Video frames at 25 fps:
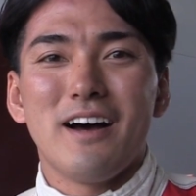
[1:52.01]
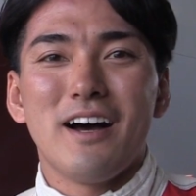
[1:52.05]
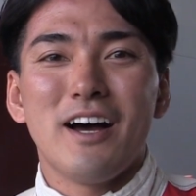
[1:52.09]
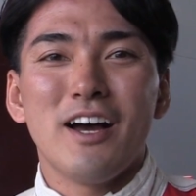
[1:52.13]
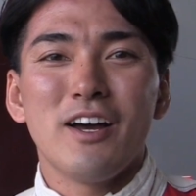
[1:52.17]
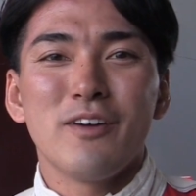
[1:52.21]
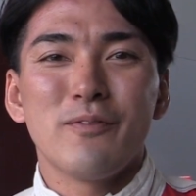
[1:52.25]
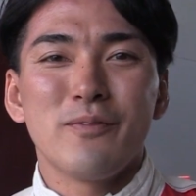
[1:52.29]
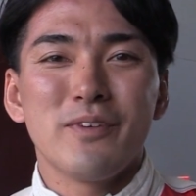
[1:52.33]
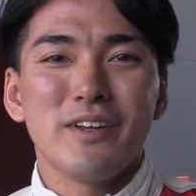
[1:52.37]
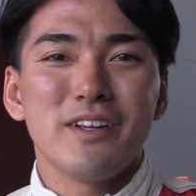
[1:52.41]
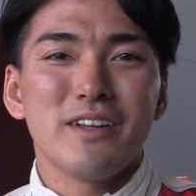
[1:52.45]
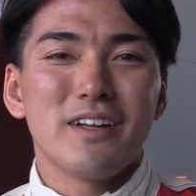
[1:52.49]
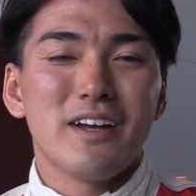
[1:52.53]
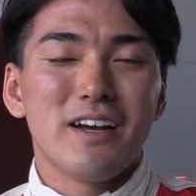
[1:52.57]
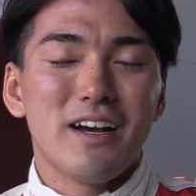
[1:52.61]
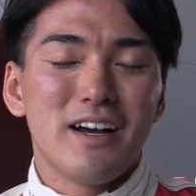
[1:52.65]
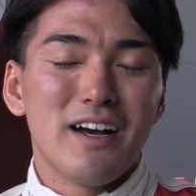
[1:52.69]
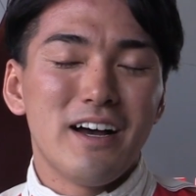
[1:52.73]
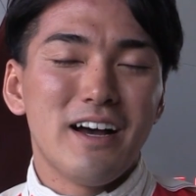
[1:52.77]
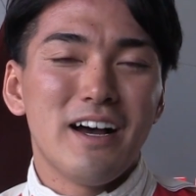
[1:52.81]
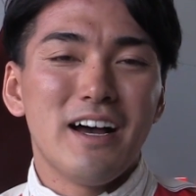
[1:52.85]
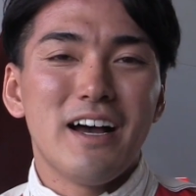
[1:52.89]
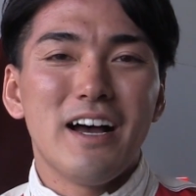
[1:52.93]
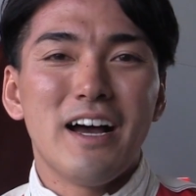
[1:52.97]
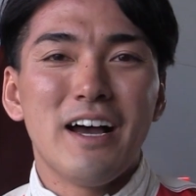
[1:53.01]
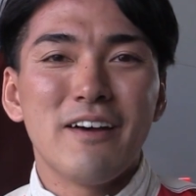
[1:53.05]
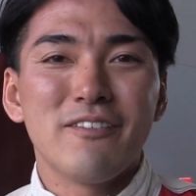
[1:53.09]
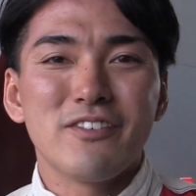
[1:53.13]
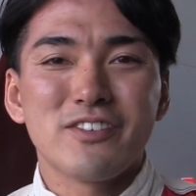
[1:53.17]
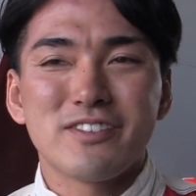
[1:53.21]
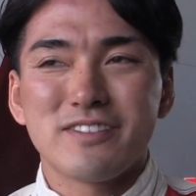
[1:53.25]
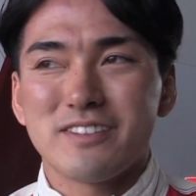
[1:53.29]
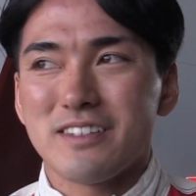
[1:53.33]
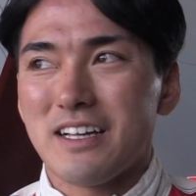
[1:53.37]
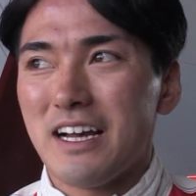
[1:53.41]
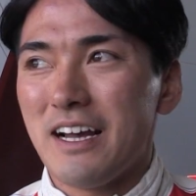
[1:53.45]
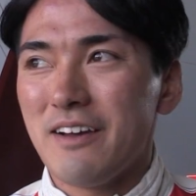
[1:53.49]

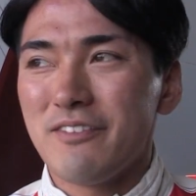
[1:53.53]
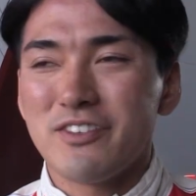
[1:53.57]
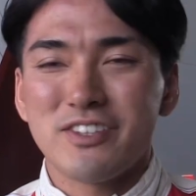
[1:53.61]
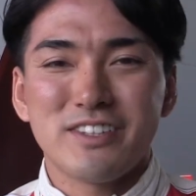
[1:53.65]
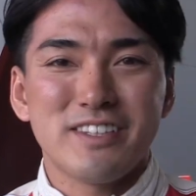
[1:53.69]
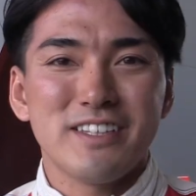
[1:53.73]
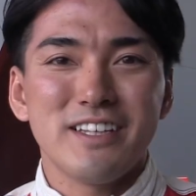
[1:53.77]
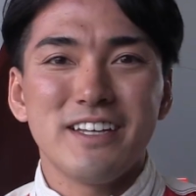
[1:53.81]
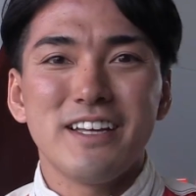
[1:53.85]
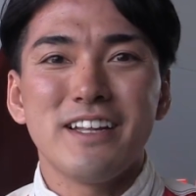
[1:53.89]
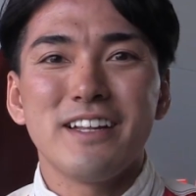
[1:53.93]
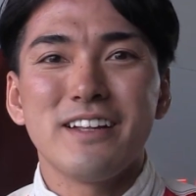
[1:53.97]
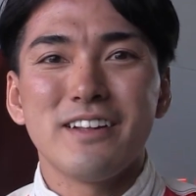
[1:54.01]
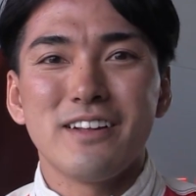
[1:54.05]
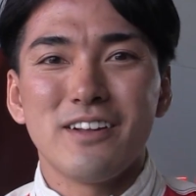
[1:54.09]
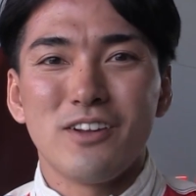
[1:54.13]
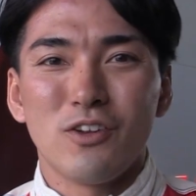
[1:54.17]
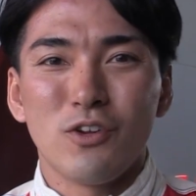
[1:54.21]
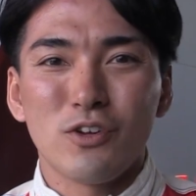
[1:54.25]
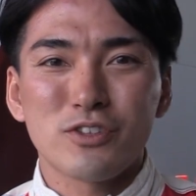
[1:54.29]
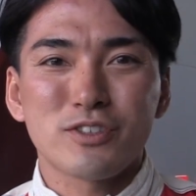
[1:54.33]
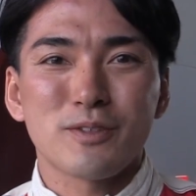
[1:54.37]
I've seen